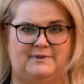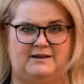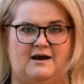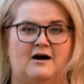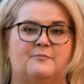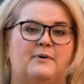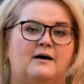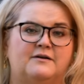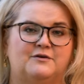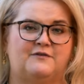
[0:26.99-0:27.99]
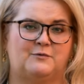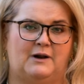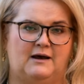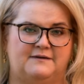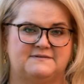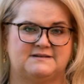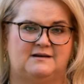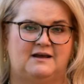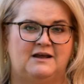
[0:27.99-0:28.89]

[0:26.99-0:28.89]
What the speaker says: media are part of our lives.